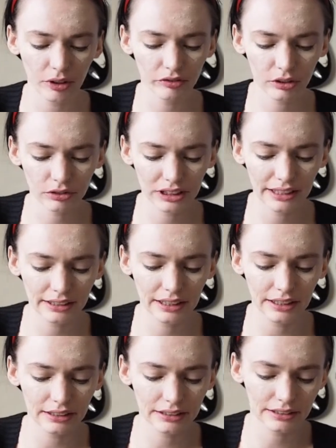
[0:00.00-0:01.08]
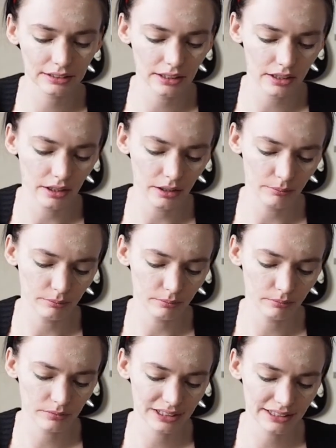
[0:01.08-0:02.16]
Real Techniques
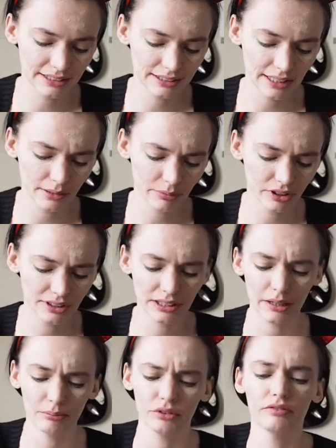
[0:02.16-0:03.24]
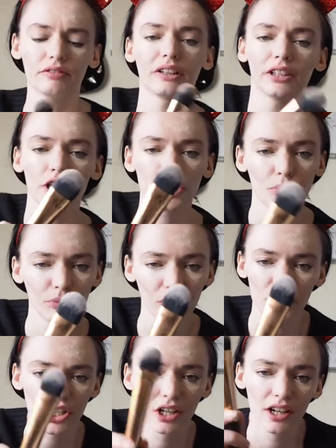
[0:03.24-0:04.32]
tapered foundation
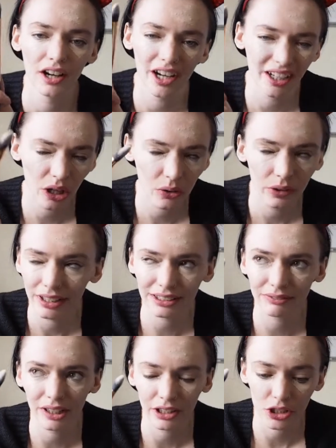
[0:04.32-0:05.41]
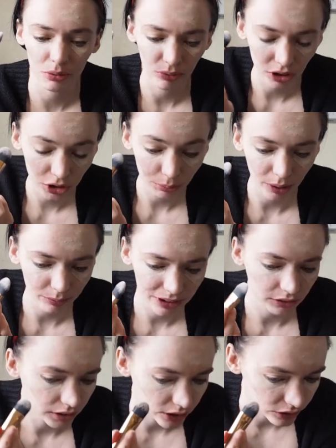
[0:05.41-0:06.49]
brush. I know it's a foundation brush, but I'm
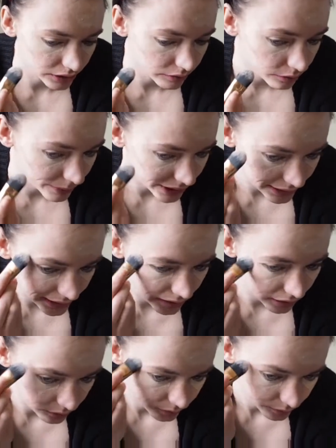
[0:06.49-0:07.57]
still going to use it for my concealer.